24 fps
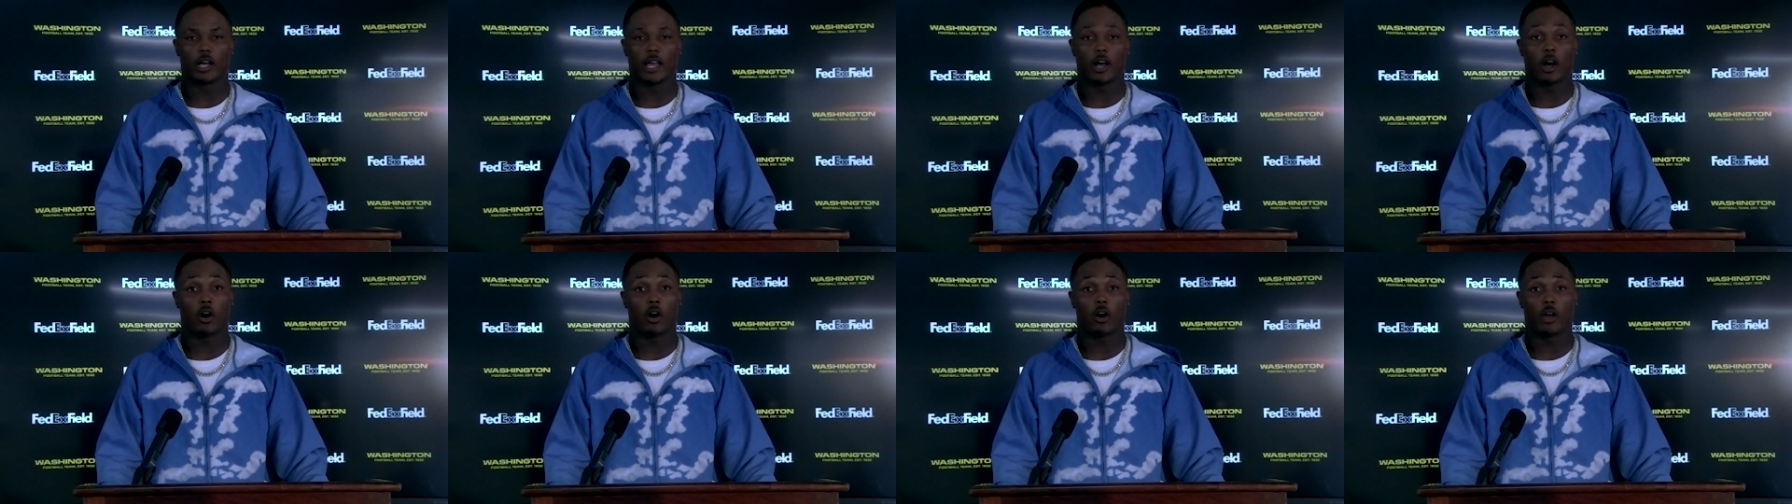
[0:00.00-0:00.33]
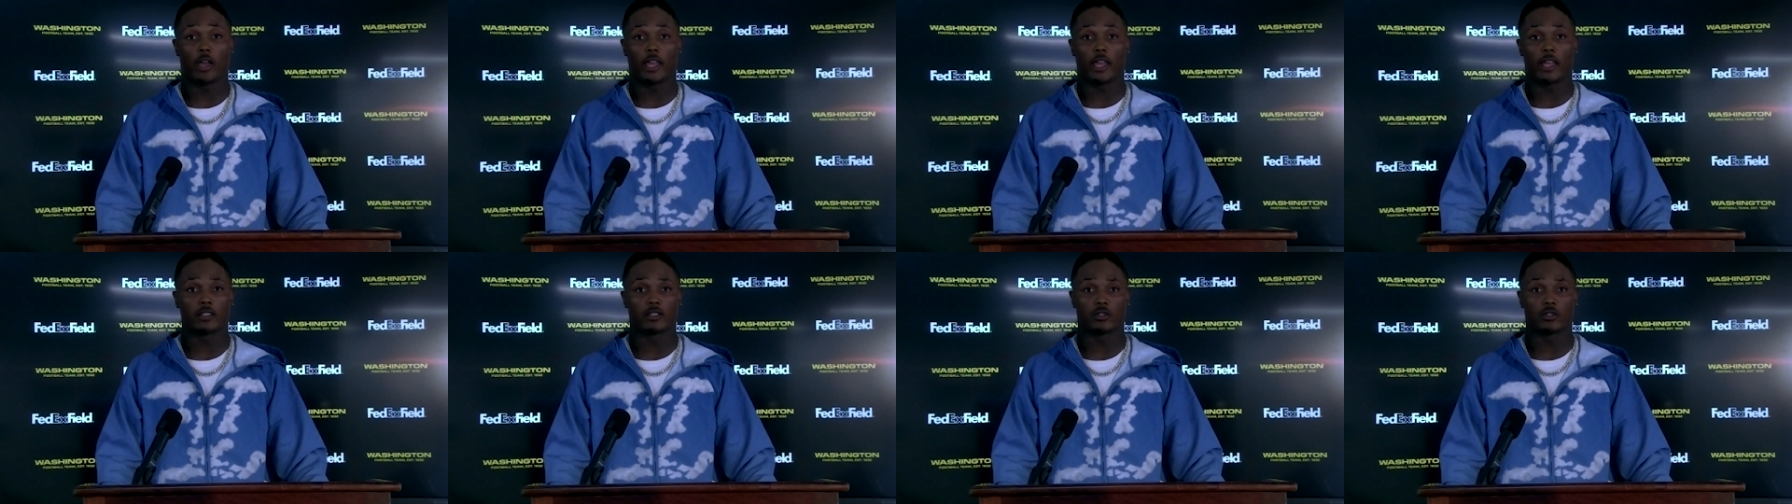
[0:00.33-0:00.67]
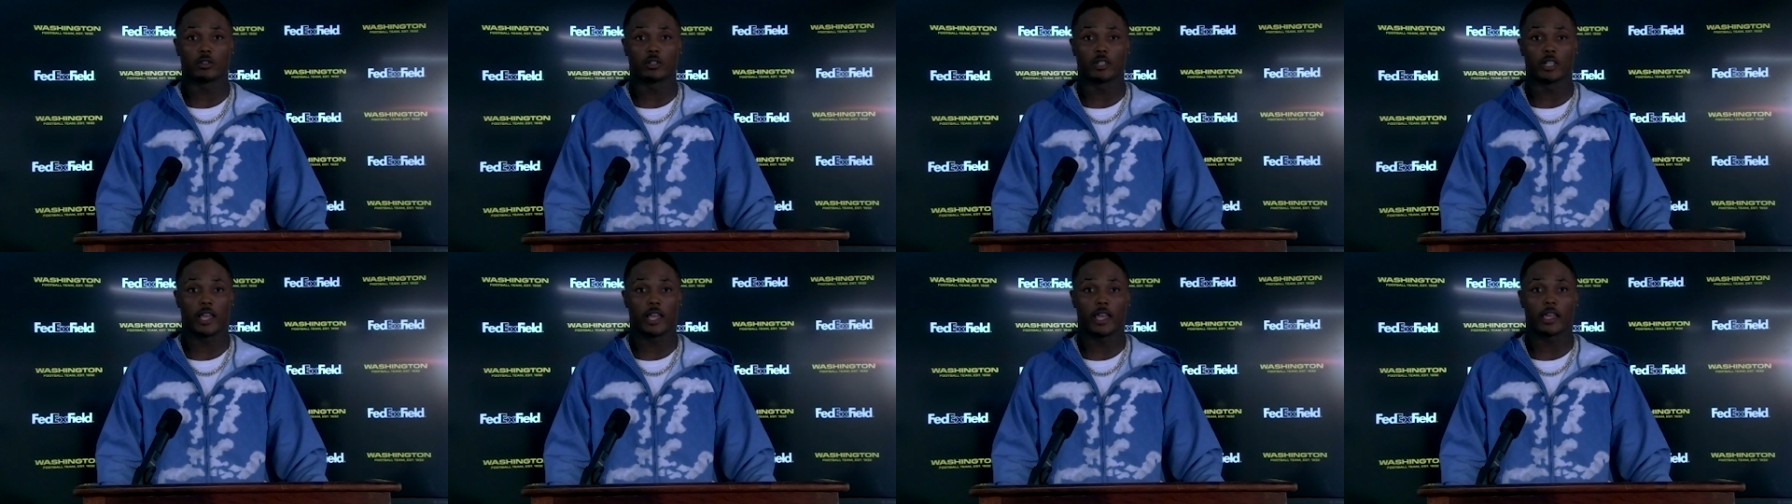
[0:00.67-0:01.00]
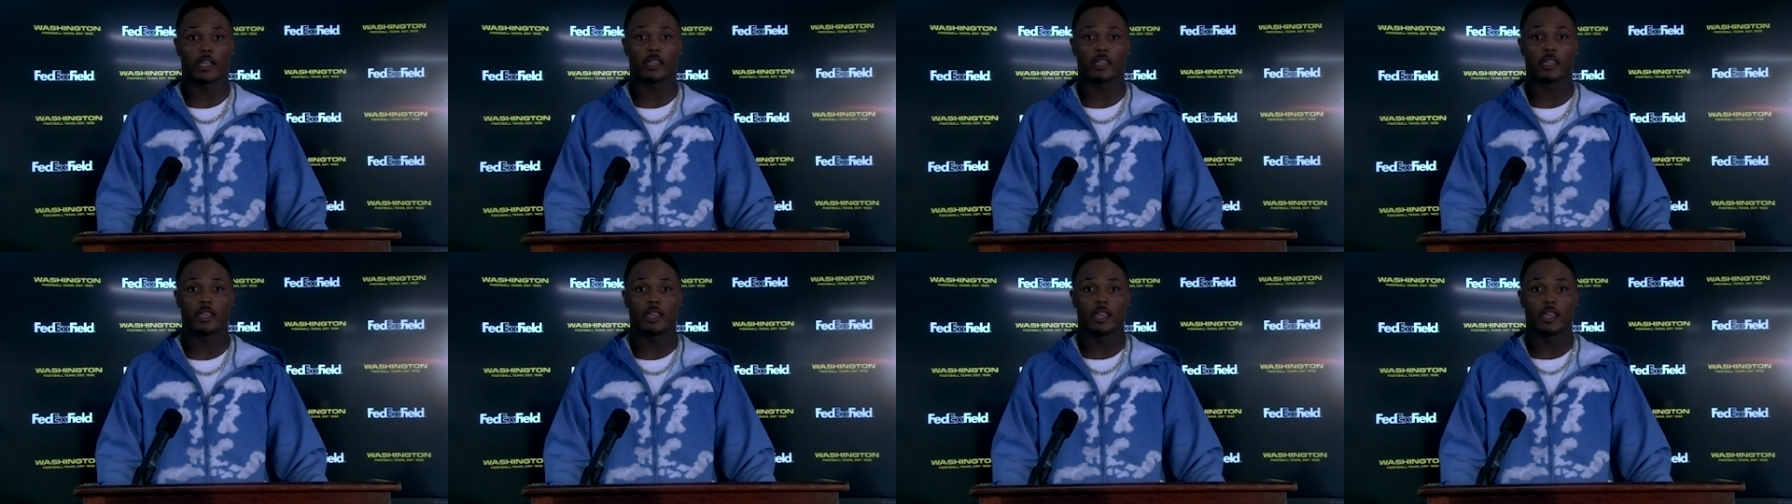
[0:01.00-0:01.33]
all hands on
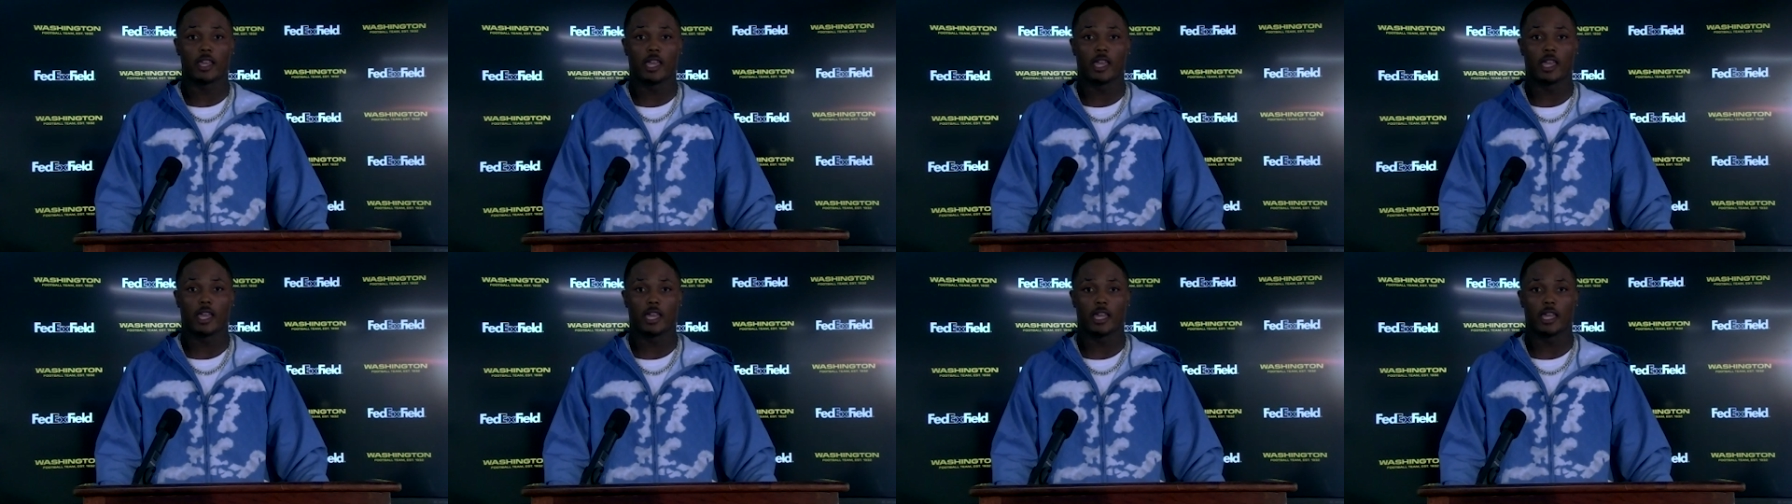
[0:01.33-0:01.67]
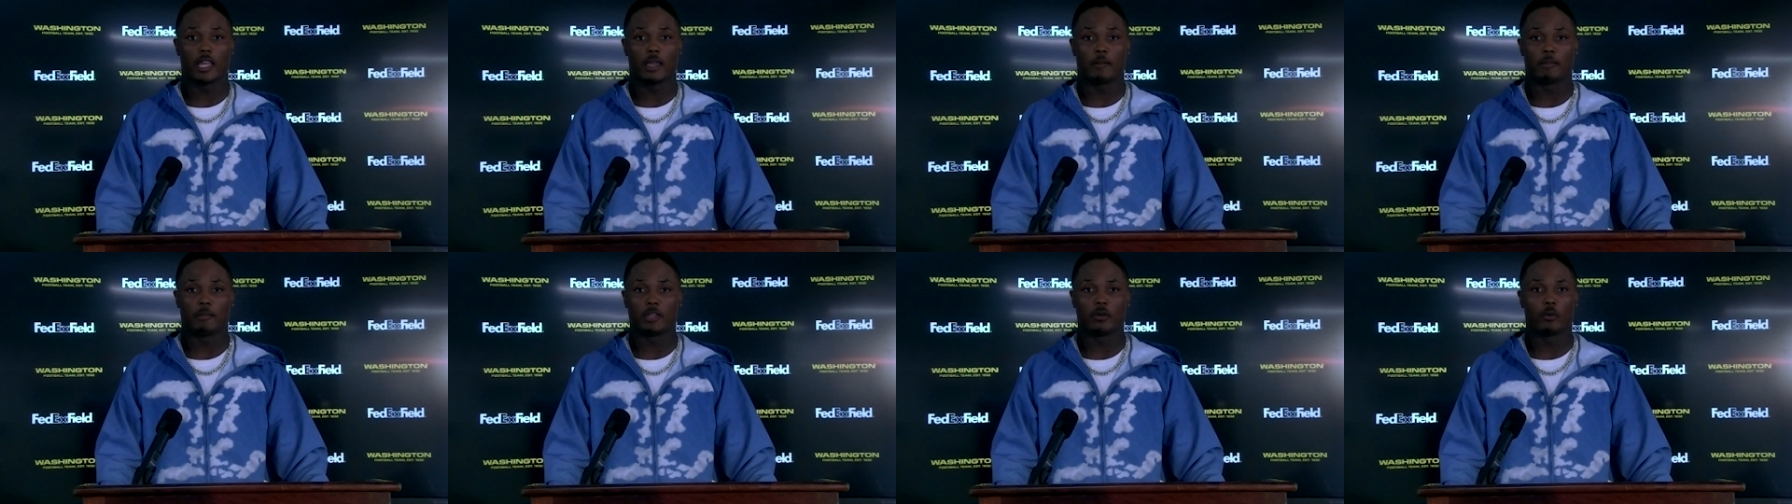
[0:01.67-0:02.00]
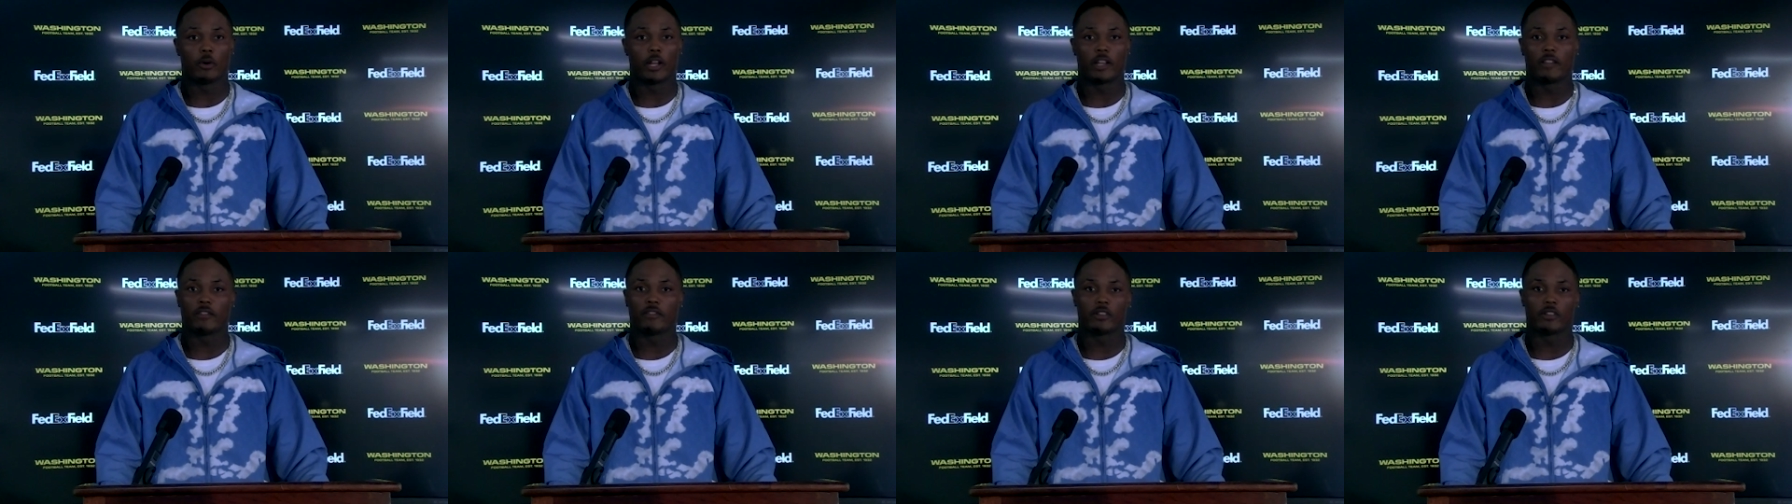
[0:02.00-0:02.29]
deck and be ready